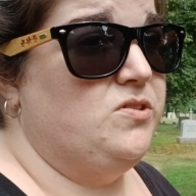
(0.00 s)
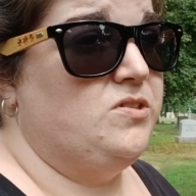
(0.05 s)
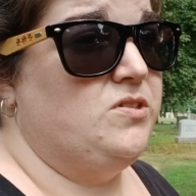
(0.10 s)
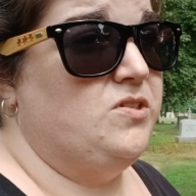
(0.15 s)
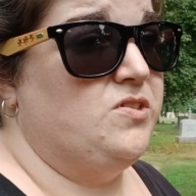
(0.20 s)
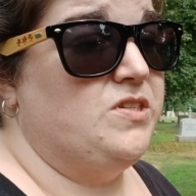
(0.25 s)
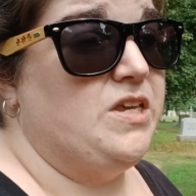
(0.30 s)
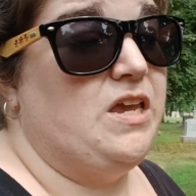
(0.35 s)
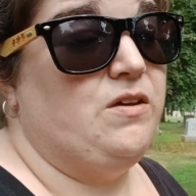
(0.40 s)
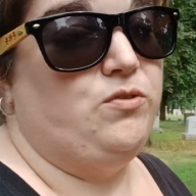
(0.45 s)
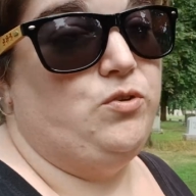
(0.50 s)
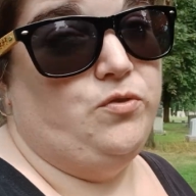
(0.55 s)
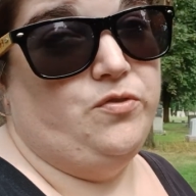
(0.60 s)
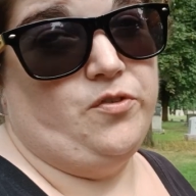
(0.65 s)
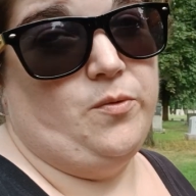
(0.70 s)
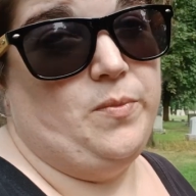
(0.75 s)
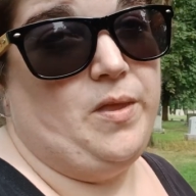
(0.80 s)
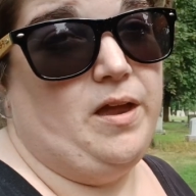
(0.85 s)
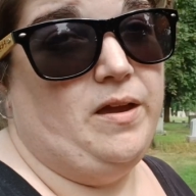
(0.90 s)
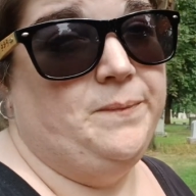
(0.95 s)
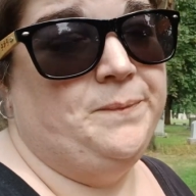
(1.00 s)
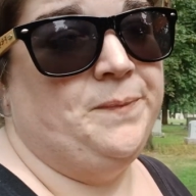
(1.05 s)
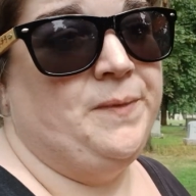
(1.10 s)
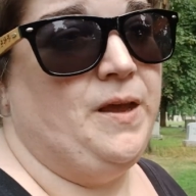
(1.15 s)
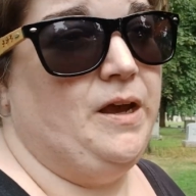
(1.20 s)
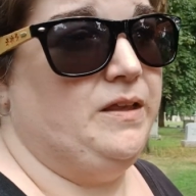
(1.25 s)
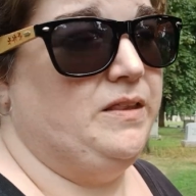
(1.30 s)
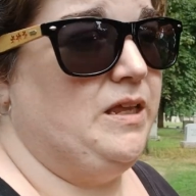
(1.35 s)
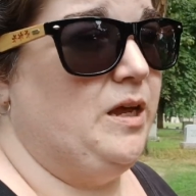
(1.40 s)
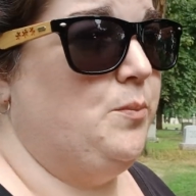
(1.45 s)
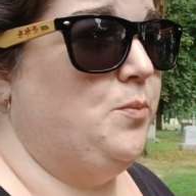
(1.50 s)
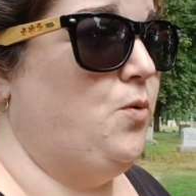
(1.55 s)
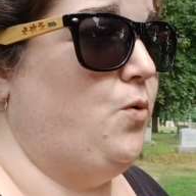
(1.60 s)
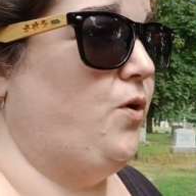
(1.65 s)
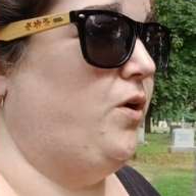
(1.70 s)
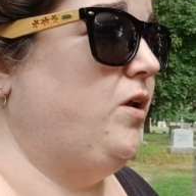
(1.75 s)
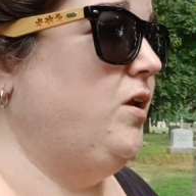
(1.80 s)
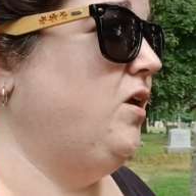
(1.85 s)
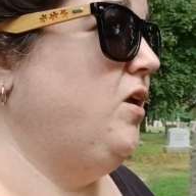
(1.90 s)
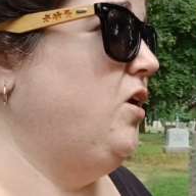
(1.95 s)
to save you from that at that
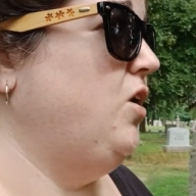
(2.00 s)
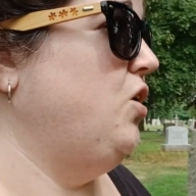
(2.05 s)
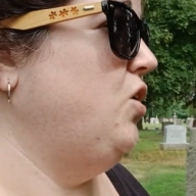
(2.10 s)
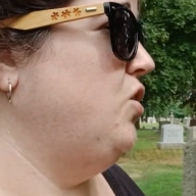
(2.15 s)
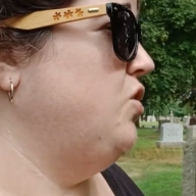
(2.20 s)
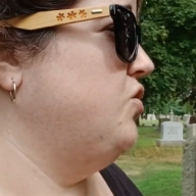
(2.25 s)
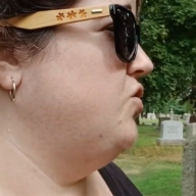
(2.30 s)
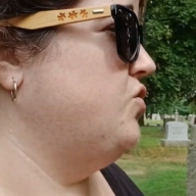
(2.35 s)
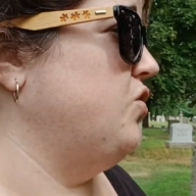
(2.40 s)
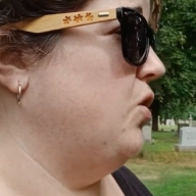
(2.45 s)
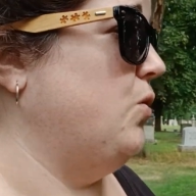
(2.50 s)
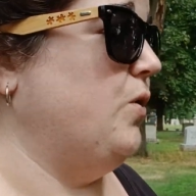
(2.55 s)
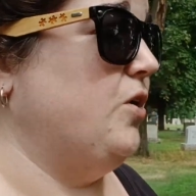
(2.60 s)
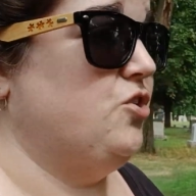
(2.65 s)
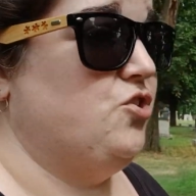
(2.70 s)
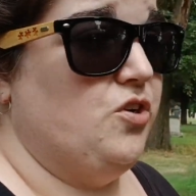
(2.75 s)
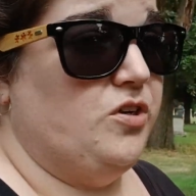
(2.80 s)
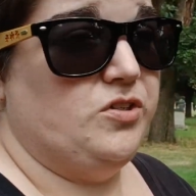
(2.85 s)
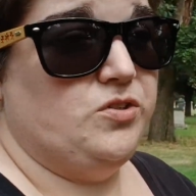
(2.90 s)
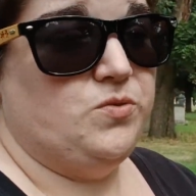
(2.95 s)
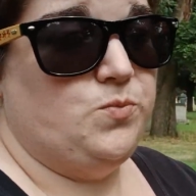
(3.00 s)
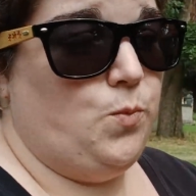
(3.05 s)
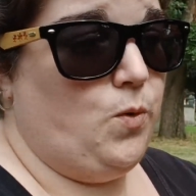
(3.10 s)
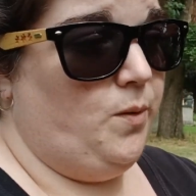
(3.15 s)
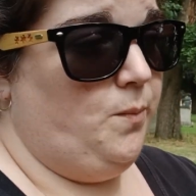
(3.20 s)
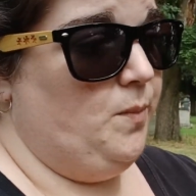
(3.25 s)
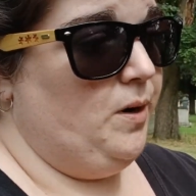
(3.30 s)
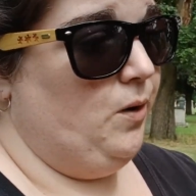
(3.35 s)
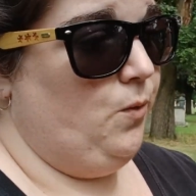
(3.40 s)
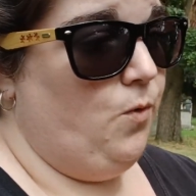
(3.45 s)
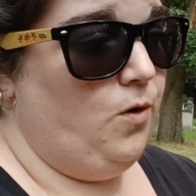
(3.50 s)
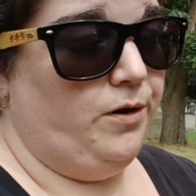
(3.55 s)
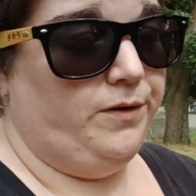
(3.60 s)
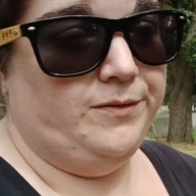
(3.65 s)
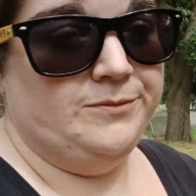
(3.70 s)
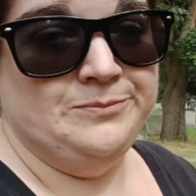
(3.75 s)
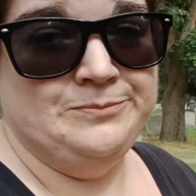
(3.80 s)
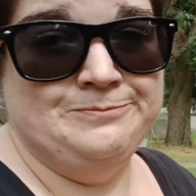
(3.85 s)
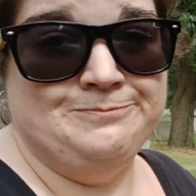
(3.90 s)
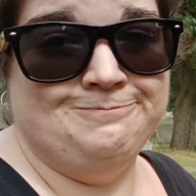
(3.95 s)
point. So it just, one by one,
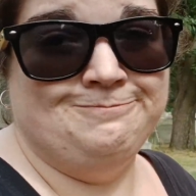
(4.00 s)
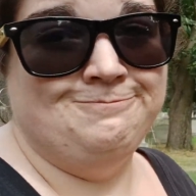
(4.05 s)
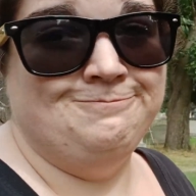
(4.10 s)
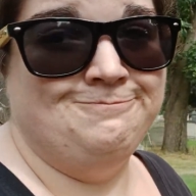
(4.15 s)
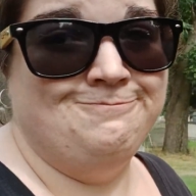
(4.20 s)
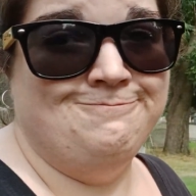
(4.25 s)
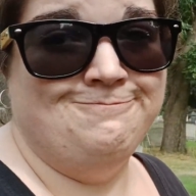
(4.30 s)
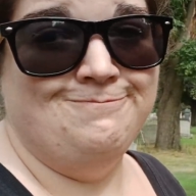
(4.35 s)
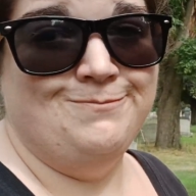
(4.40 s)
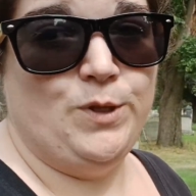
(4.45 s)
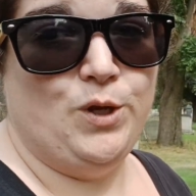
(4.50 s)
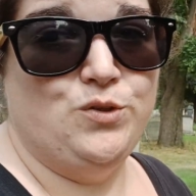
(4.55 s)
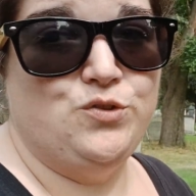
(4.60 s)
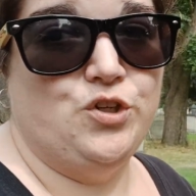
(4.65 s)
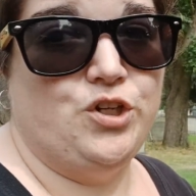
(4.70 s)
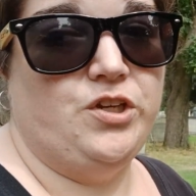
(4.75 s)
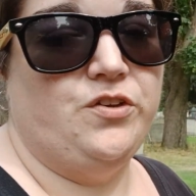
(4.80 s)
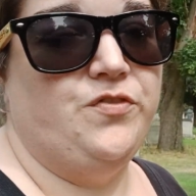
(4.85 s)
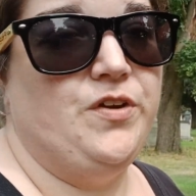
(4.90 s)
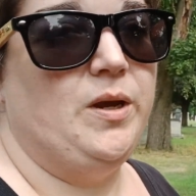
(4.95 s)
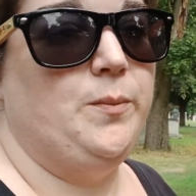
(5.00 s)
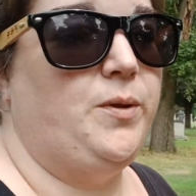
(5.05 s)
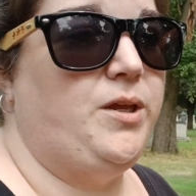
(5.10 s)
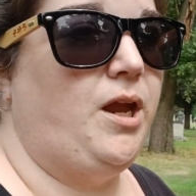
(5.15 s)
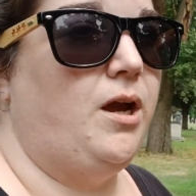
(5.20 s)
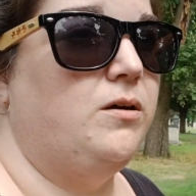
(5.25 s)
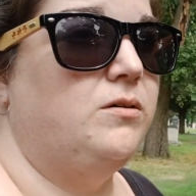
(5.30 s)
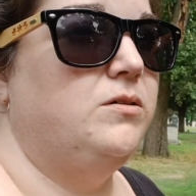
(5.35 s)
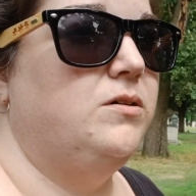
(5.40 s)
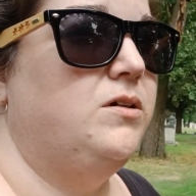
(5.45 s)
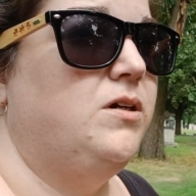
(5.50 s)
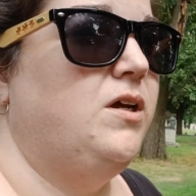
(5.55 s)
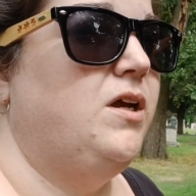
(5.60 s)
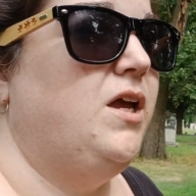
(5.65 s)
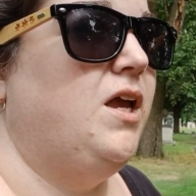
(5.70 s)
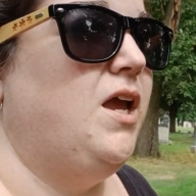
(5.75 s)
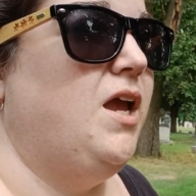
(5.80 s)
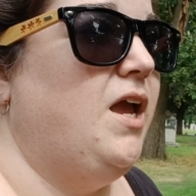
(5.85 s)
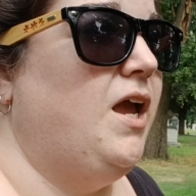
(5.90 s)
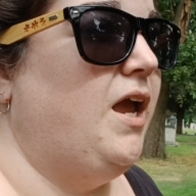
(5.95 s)
took your family out.
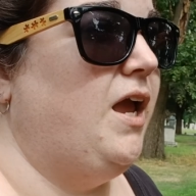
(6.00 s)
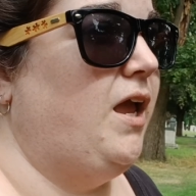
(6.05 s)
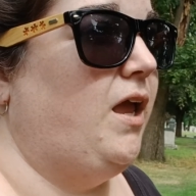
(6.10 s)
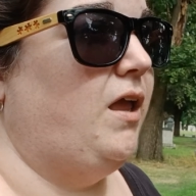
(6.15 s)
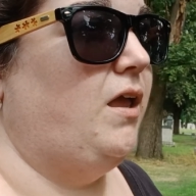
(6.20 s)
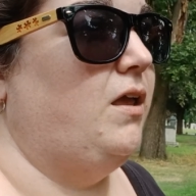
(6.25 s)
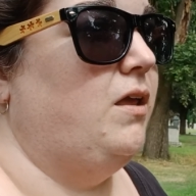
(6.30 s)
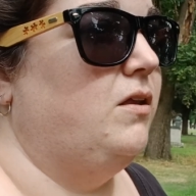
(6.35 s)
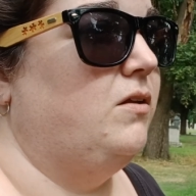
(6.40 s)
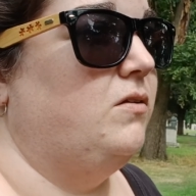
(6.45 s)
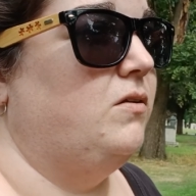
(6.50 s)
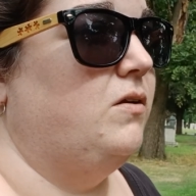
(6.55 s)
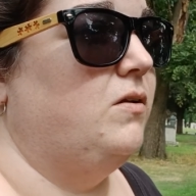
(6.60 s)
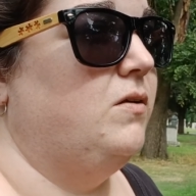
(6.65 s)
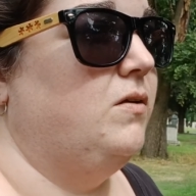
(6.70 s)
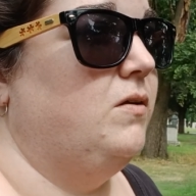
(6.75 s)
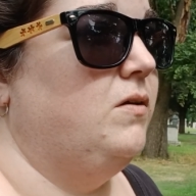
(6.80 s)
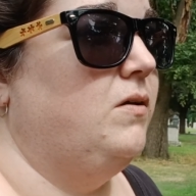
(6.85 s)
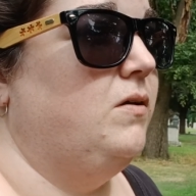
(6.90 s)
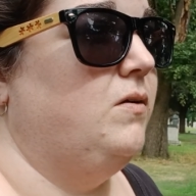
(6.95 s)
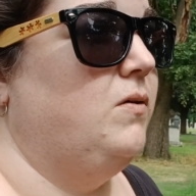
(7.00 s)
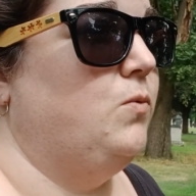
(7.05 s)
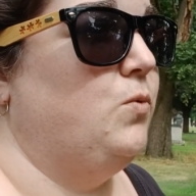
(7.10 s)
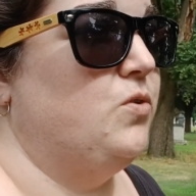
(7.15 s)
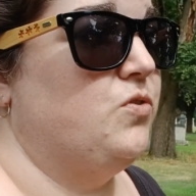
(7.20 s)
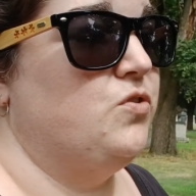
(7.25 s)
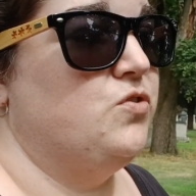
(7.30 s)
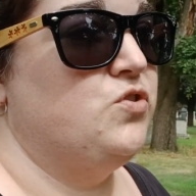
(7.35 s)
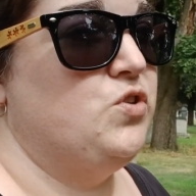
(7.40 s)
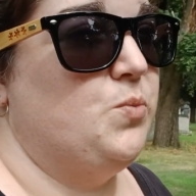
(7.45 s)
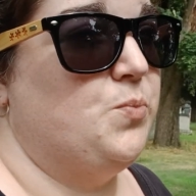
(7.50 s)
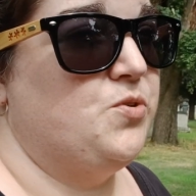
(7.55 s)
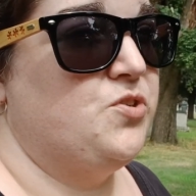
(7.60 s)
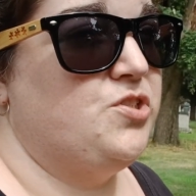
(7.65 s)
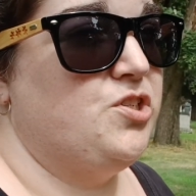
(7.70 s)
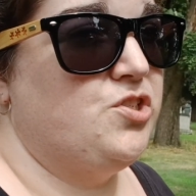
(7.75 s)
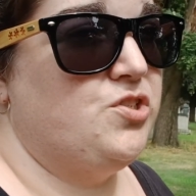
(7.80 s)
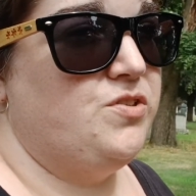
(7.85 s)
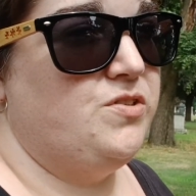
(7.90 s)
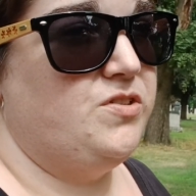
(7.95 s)
And with the
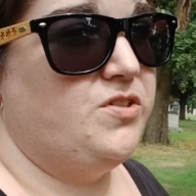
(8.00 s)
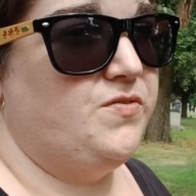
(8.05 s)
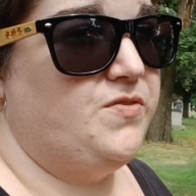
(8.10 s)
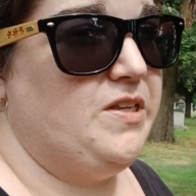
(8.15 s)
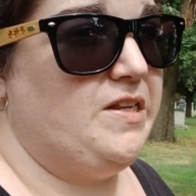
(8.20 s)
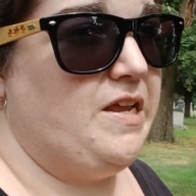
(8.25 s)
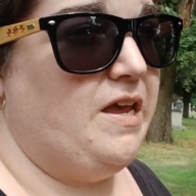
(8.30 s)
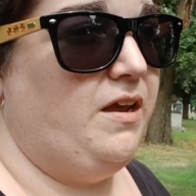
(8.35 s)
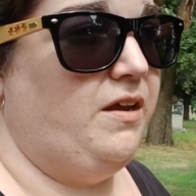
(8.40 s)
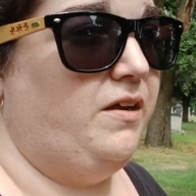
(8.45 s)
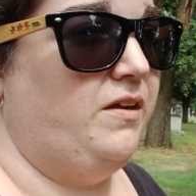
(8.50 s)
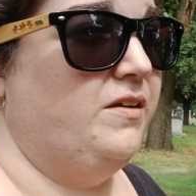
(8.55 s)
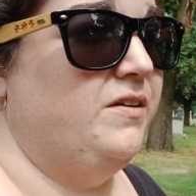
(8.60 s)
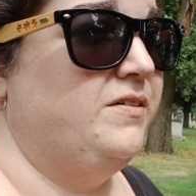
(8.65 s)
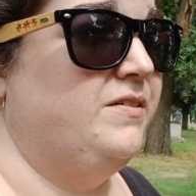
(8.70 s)
superstitions of the day,